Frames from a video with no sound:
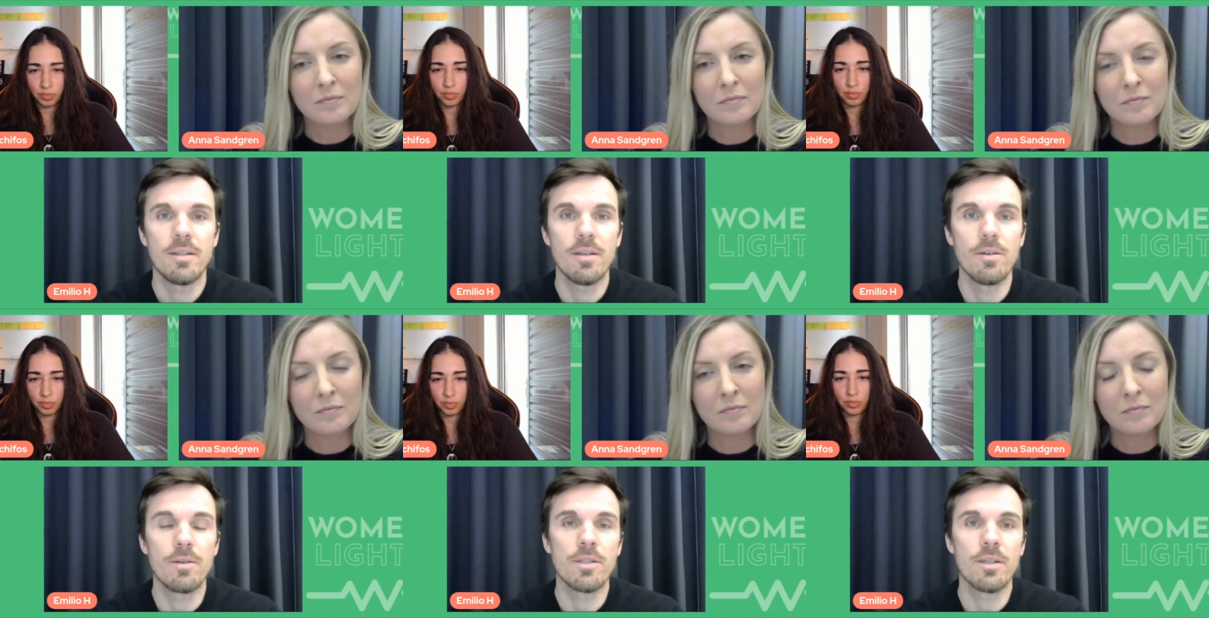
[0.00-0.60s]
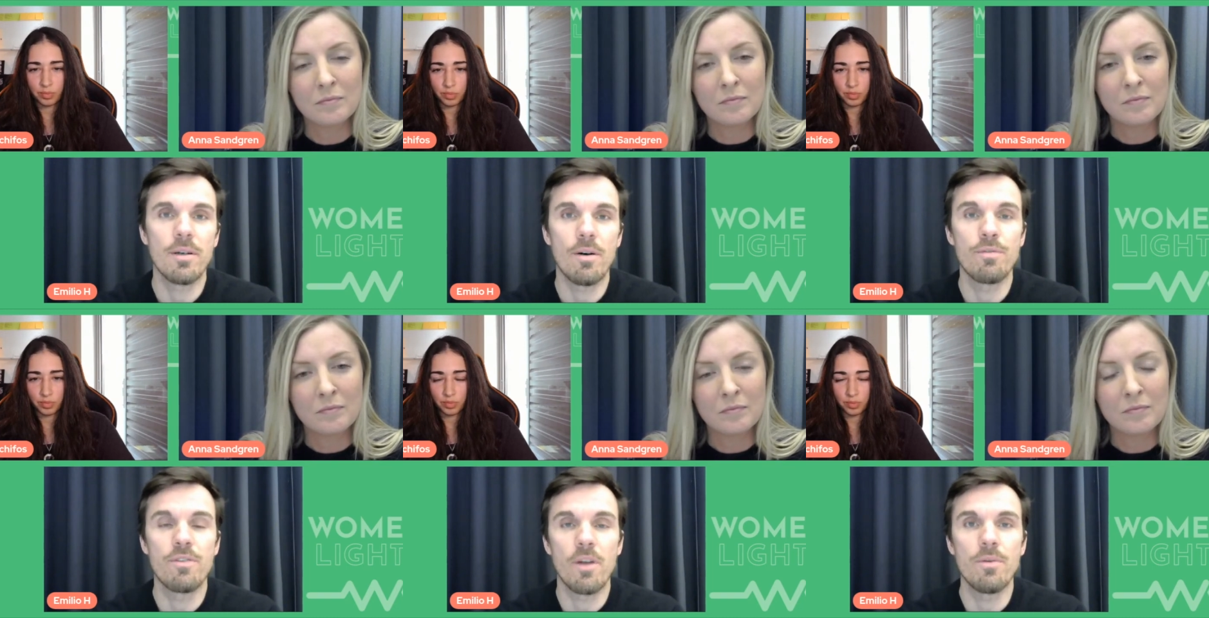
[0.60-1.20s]
Speaker 1: you know, look to
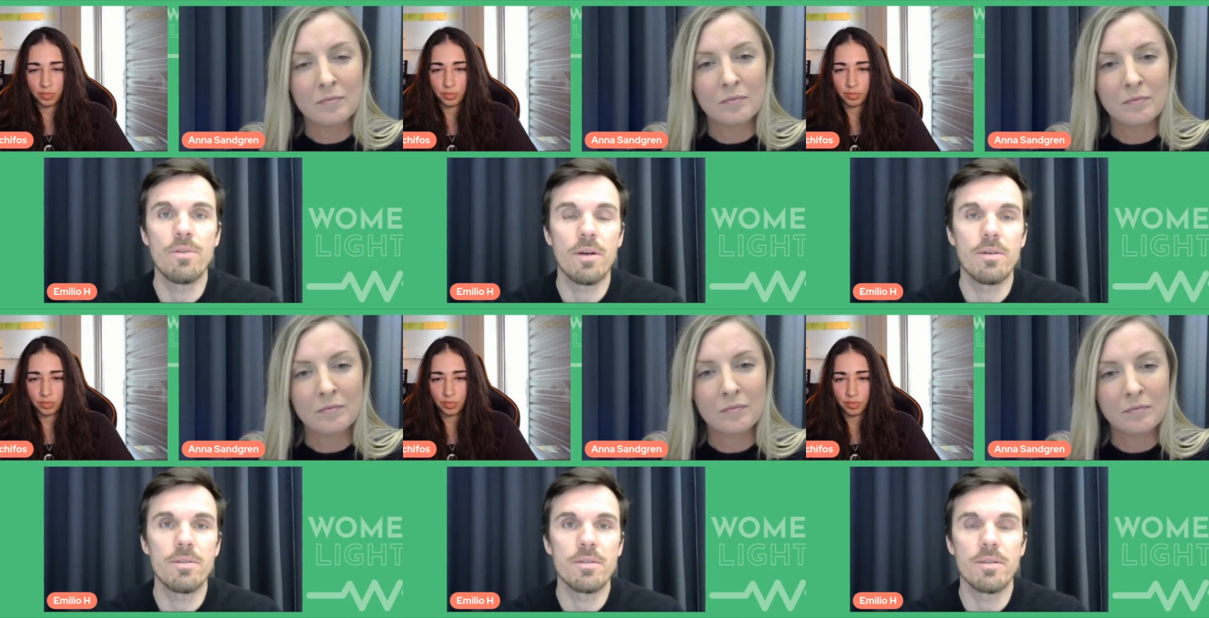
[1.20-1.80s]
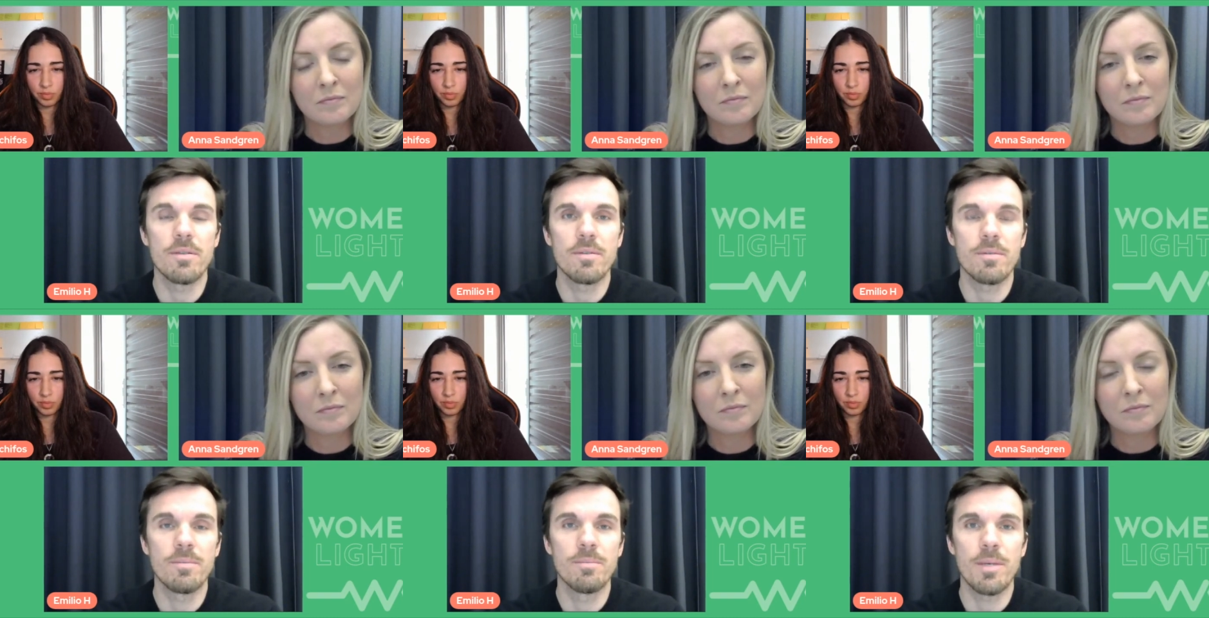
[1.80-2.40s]
offload those to
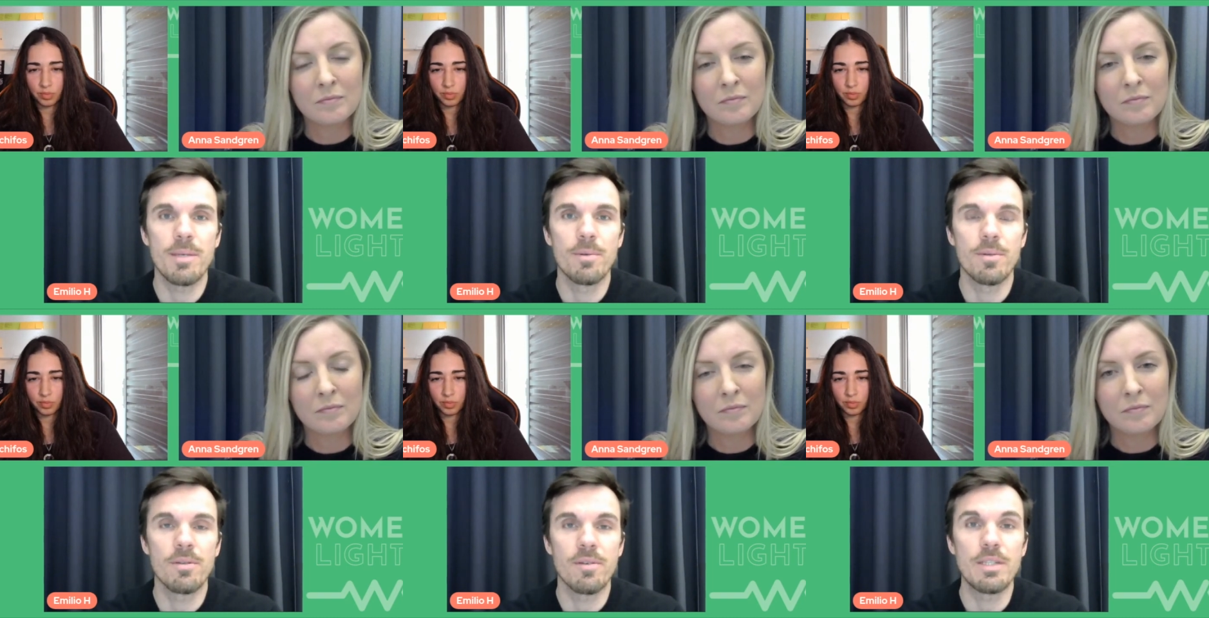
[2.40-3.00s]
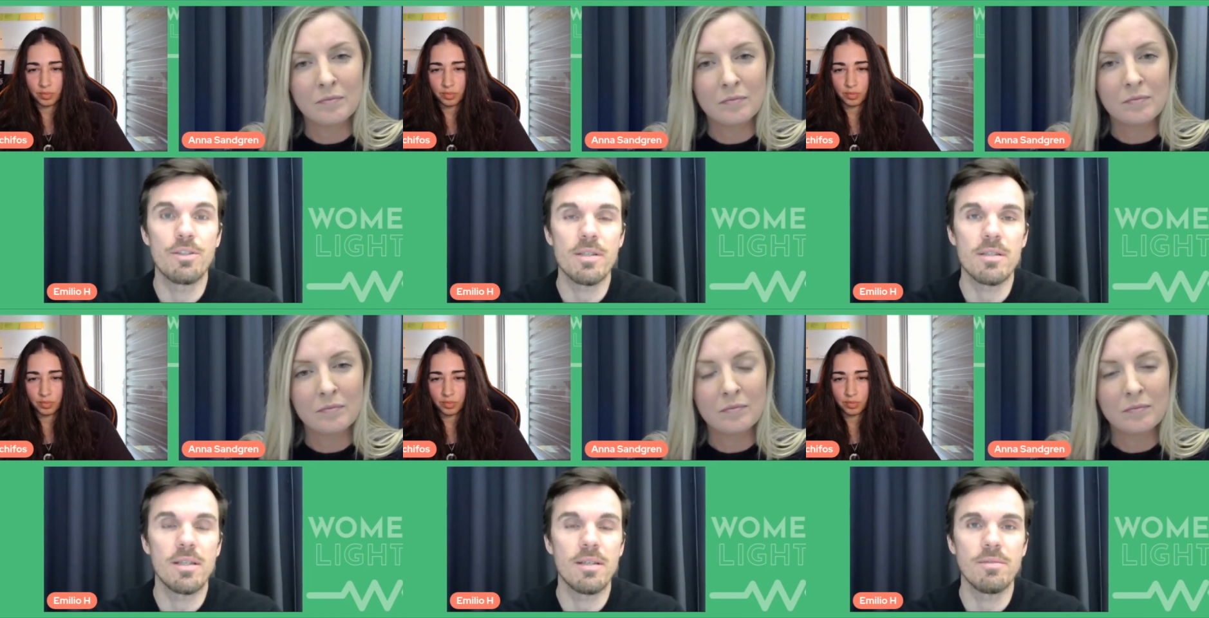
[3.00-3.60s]
people that are
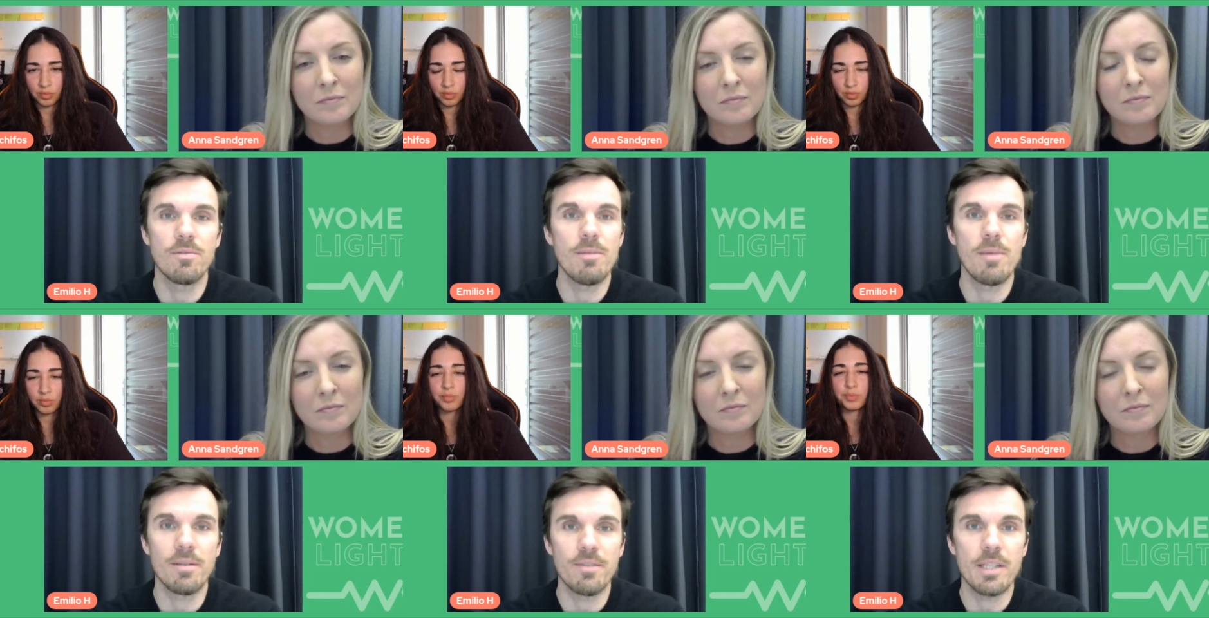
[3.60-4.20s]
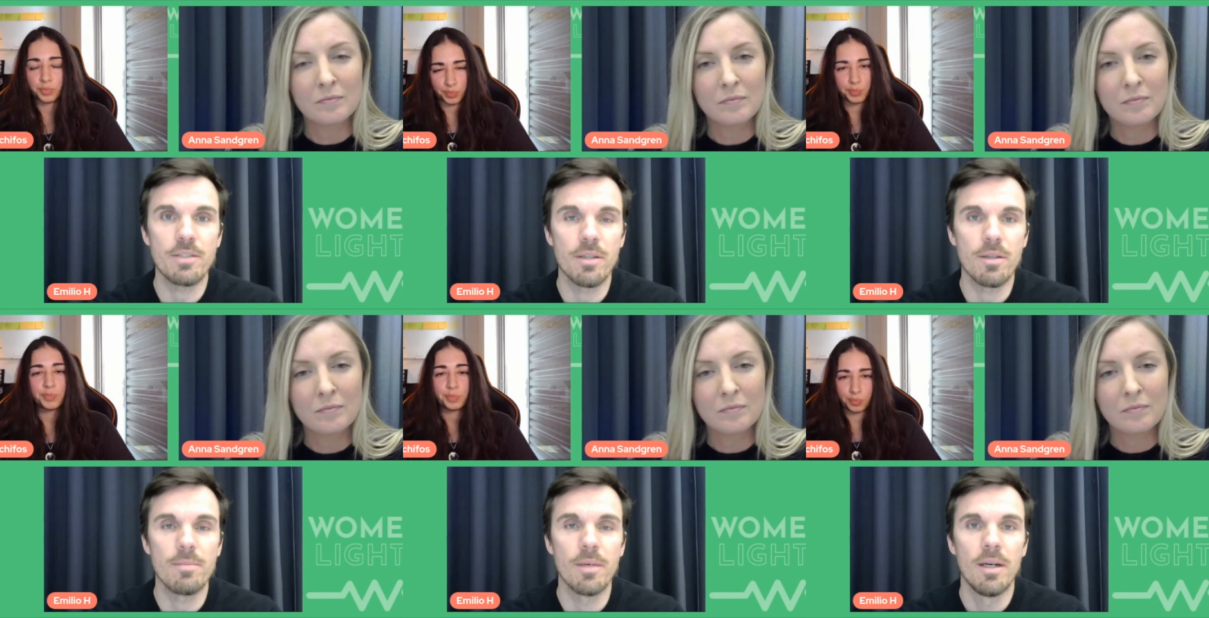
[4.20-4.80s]
interested in remanufacturing
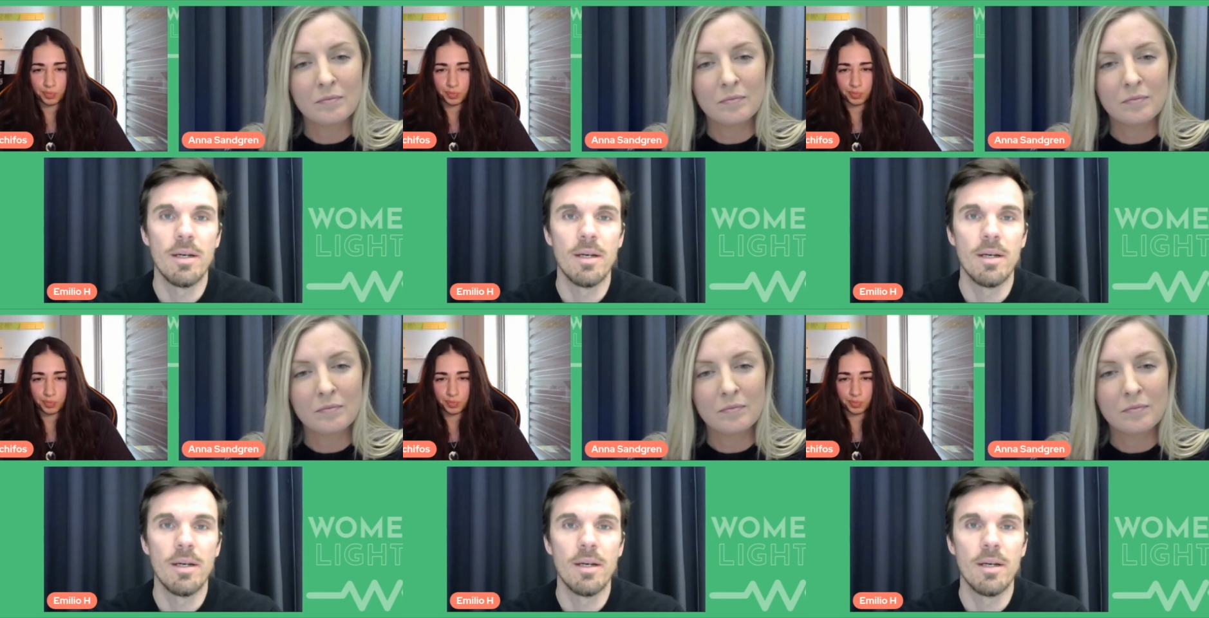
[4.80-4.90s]
them,